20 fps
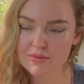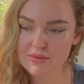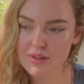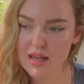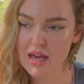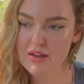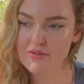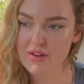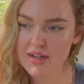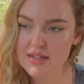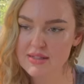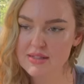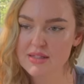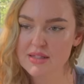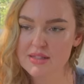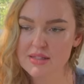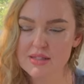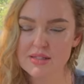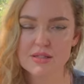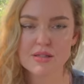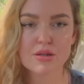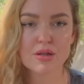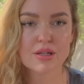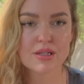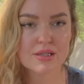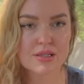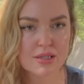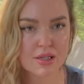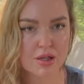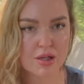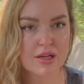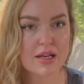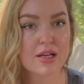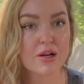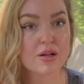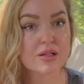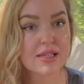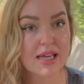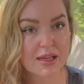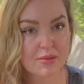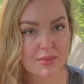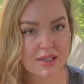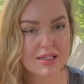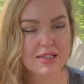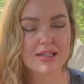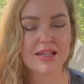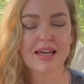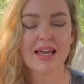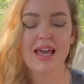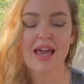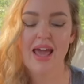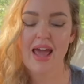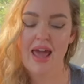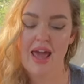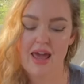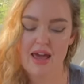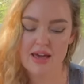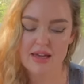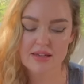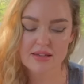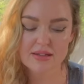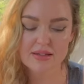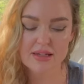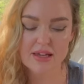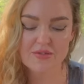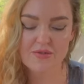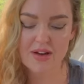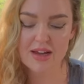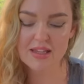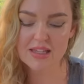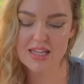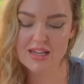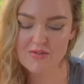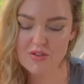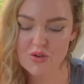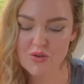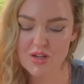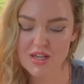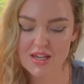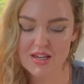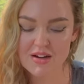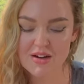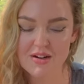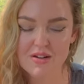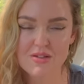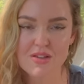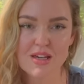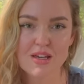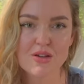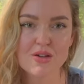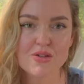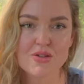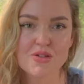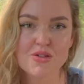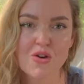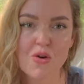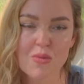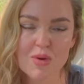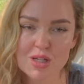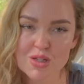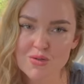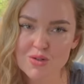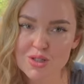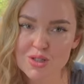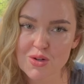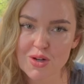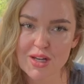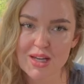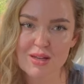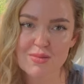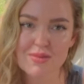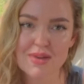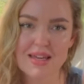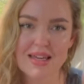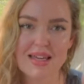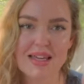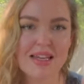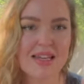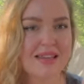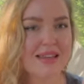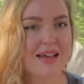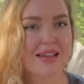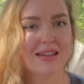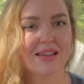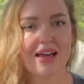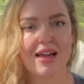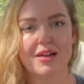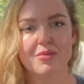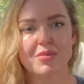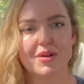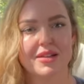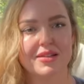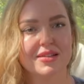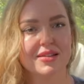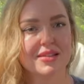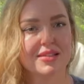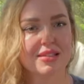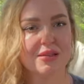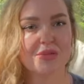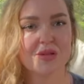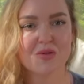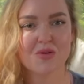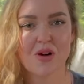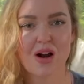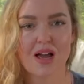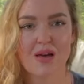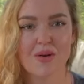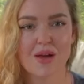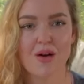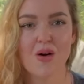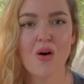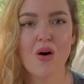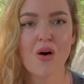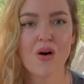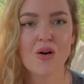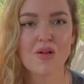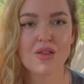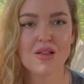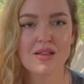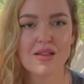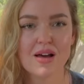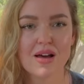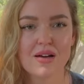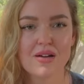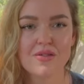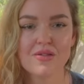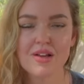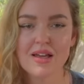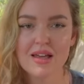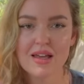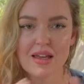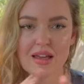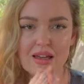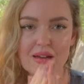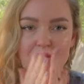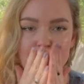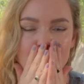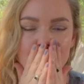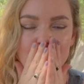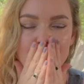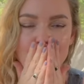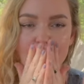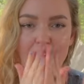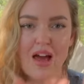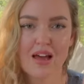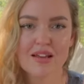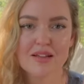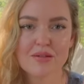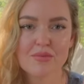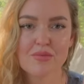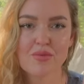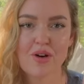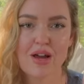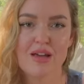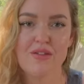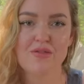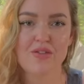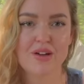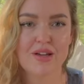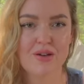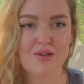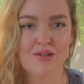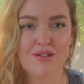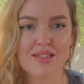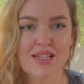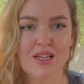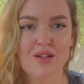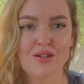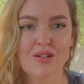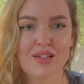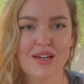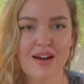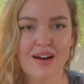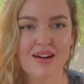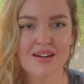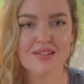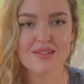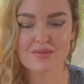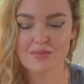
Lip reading: advice. This is considered entertainment. And if I leave you here, thank you so much for joining me, hitting that like button, subscribing, all the love. Mwah. Praying for you. Take good care.